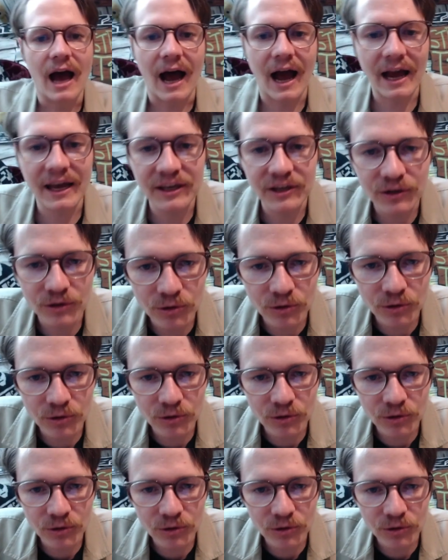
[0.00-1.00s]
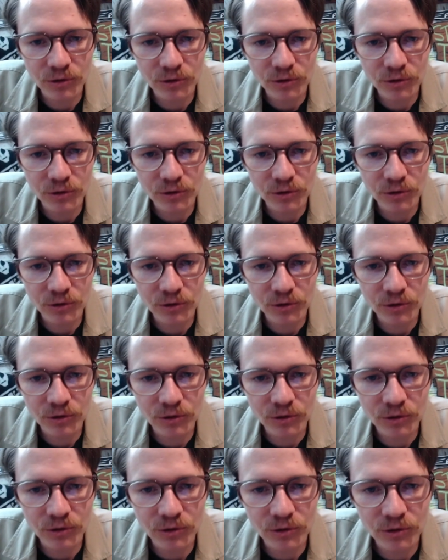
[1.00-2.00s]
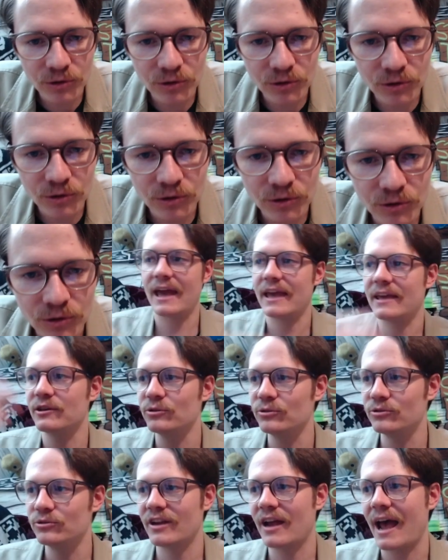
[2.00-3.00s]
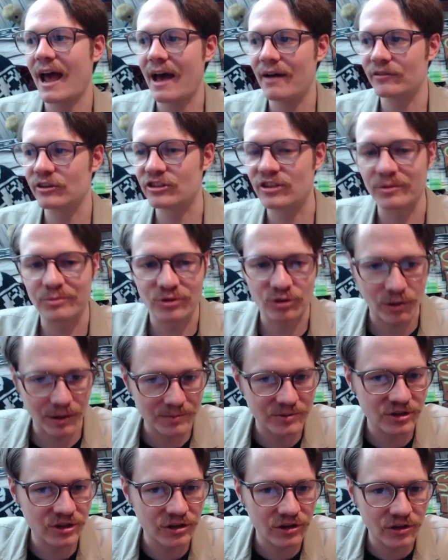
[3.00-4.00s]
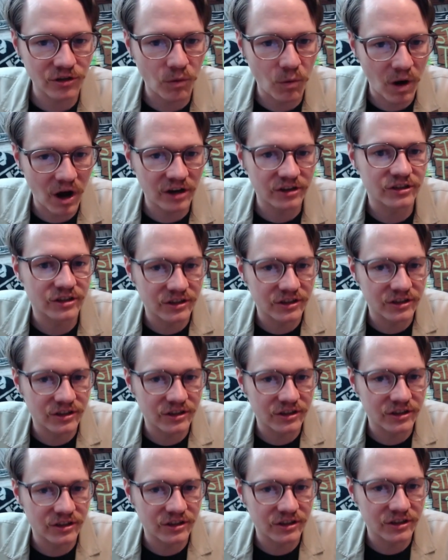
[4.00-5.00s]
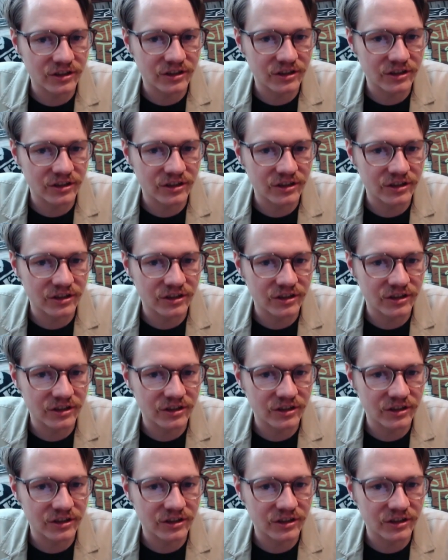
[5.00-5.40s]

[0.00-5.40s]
I used to have a subscription to the Washington Post,